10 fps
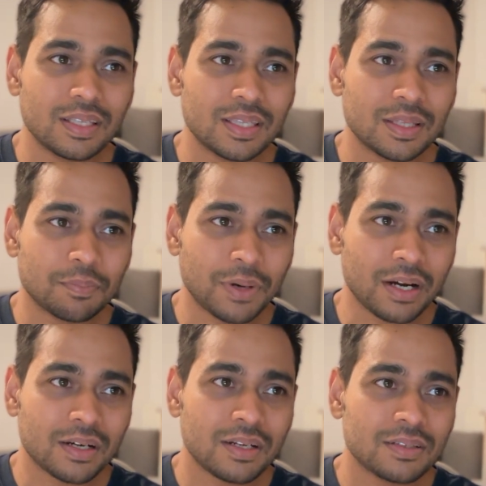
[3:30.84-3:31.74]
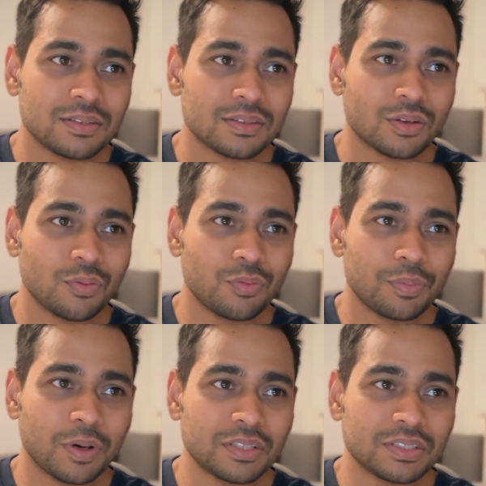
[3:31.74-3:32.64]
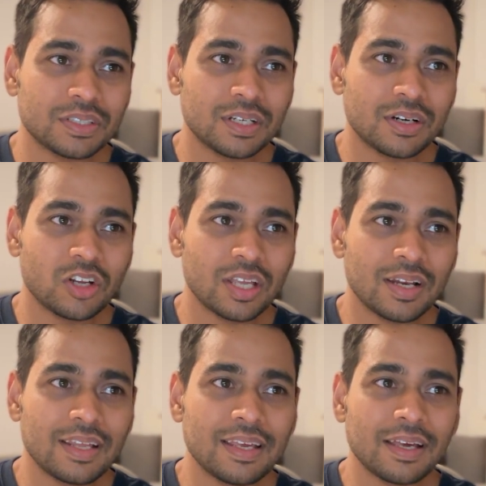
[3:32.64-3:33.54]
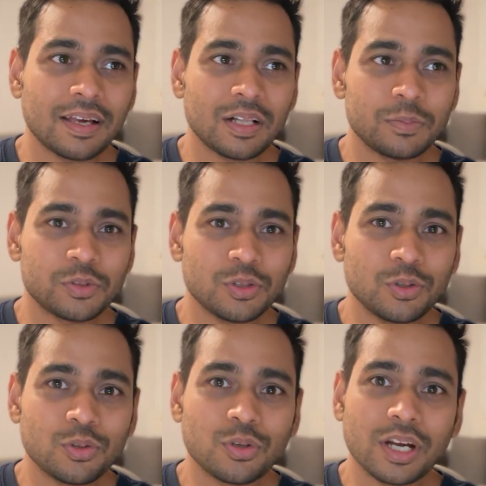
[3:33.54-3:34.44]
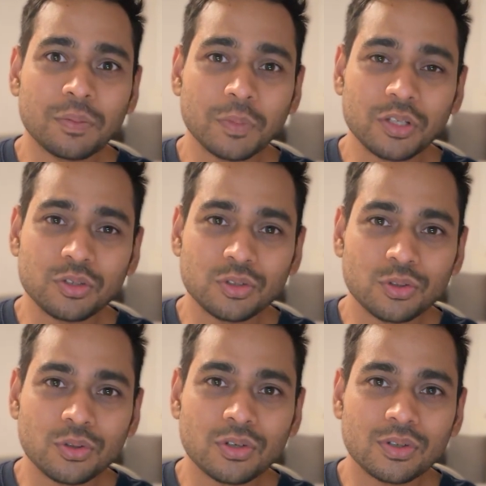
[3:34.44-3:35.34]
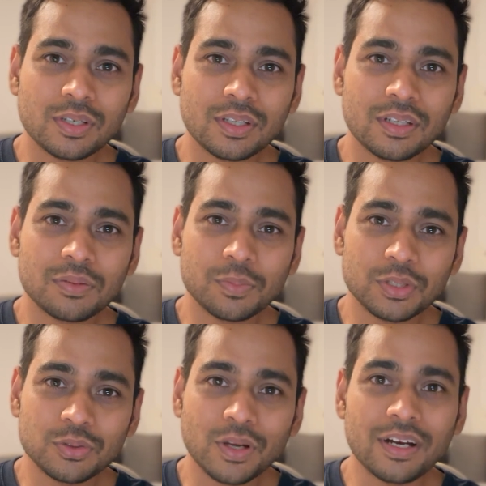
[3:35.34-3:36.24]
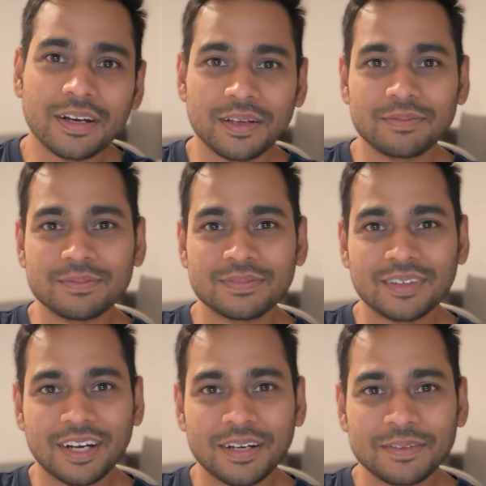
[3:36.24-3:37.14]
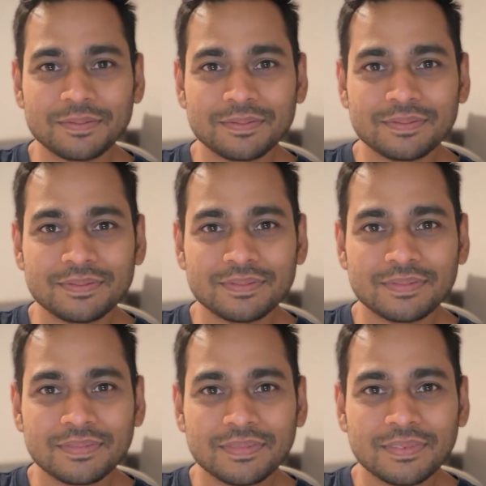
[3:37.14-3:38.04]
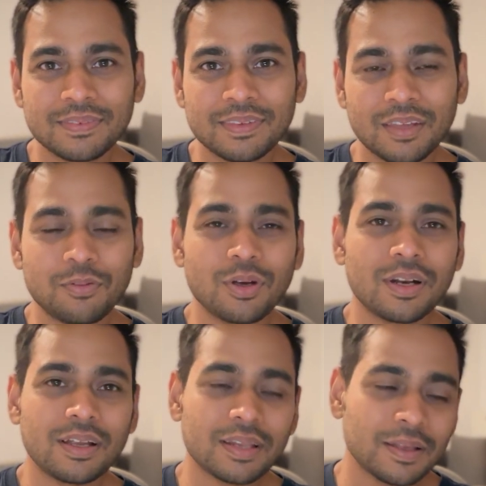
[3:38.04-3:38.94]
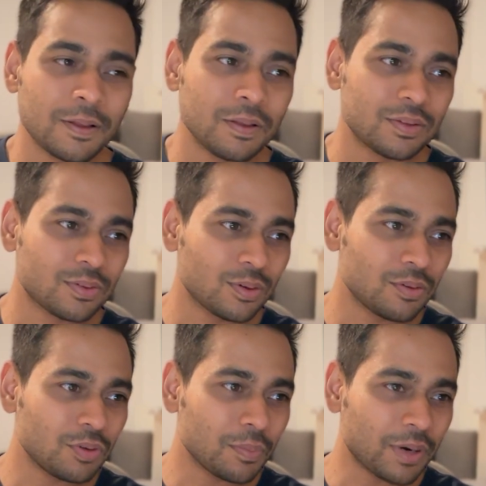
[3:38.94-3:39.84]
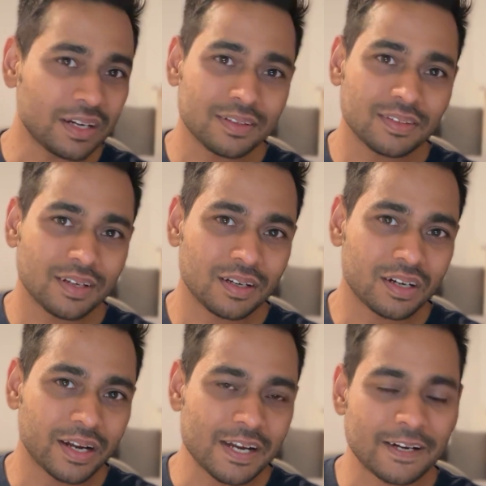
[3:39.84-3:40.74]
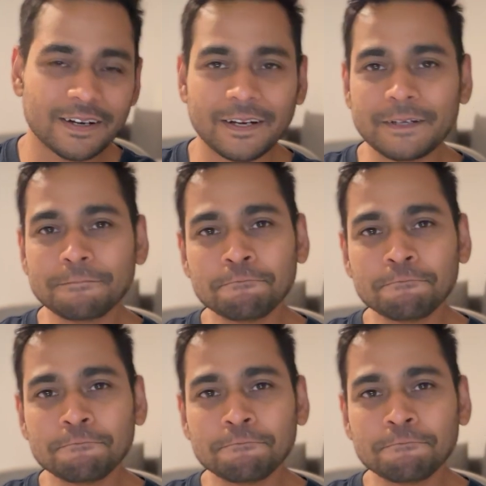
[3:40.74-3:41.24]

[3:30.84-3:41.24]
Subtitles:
the practice of Vipassana really helps you to get mature in spirituality, right? If you're practicing it right,